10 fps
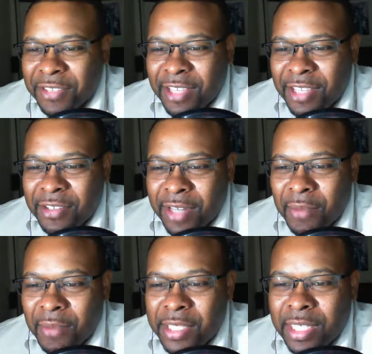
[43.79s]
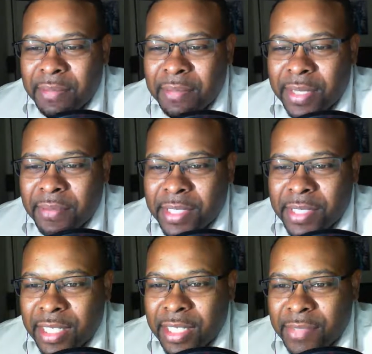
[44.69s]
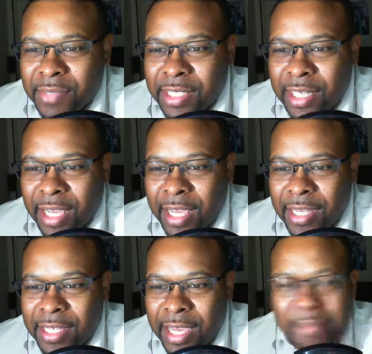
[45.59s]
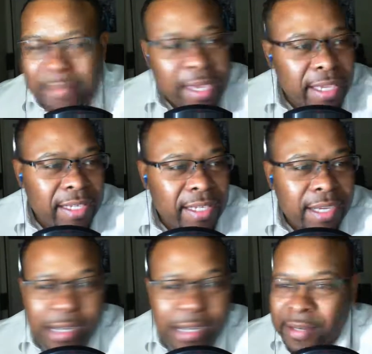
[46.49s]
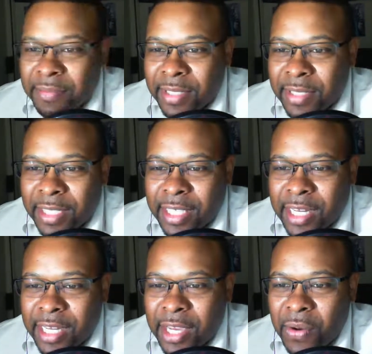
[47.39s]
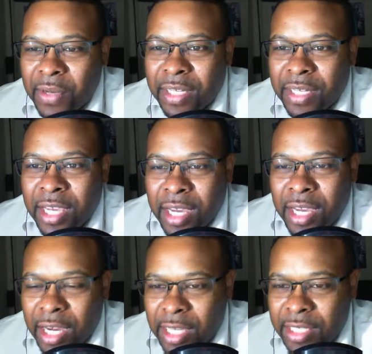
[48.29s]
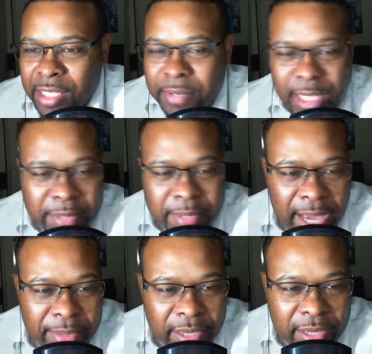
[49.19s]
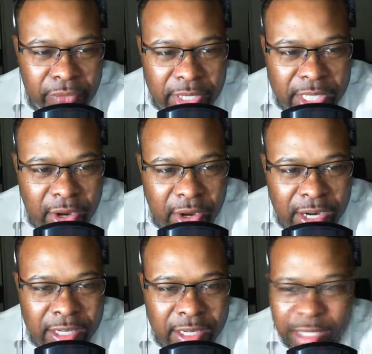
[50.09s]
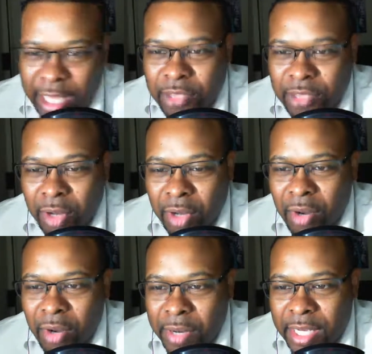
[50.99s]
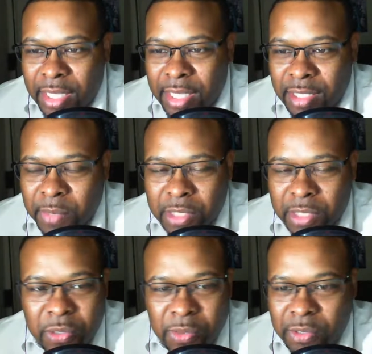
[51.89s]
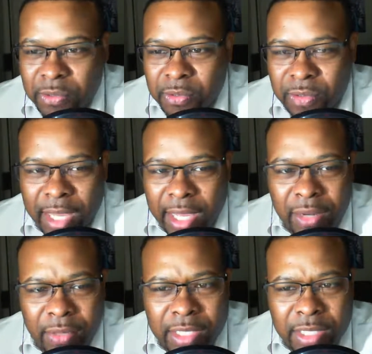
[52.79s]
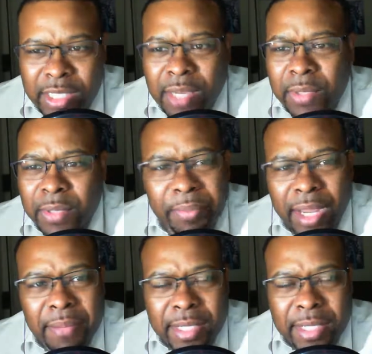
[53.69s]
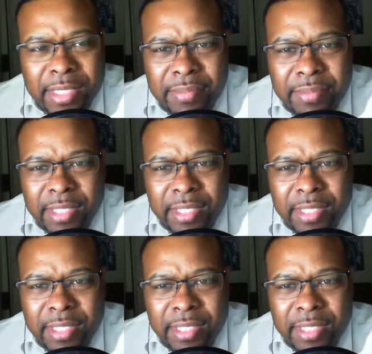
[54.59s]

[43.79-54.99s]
There you go. Now we chilling, B. We chilling out here today, man. Looking to get it going. Simpson keep typing in free Scar like you don't already cuss as much as you want to. Like, I don't understand what the problem is, Simpson.